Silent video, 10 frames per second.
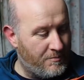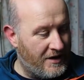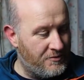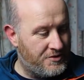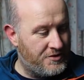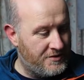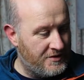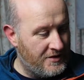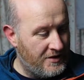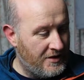pouch,
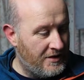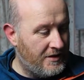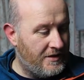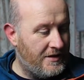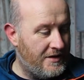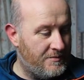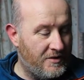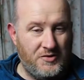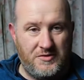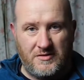
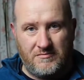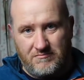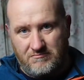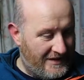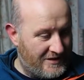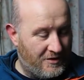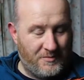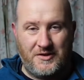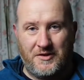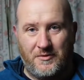loose. I can't
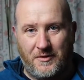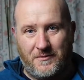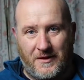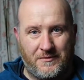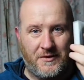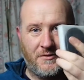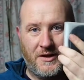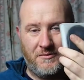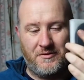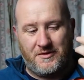be done with faffing
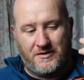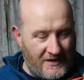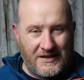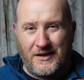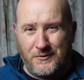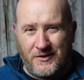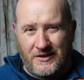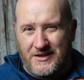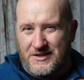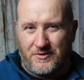around getting
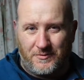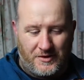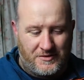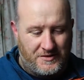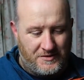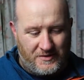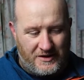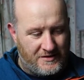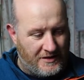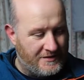filters out of boxes,
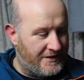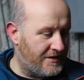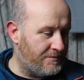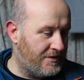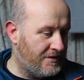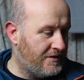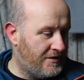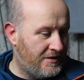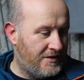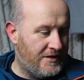wasting time.
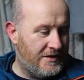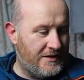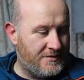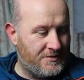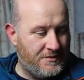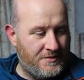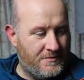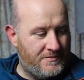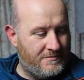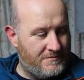So
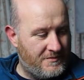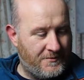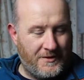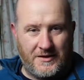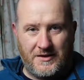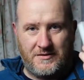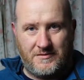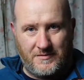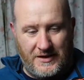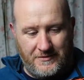the
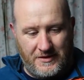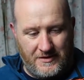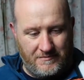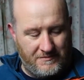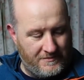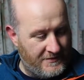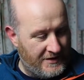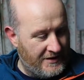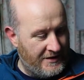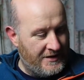filters live in
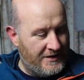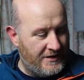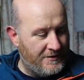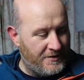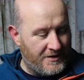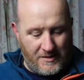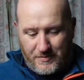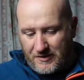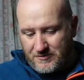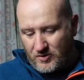that
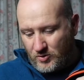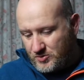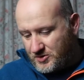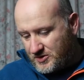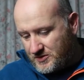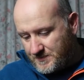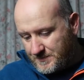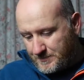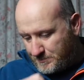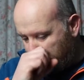pouch loose
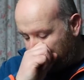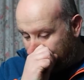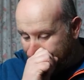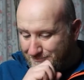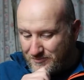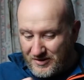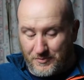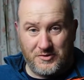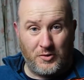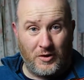pretty
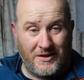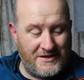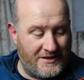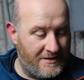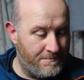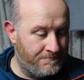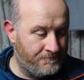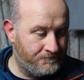much all the time.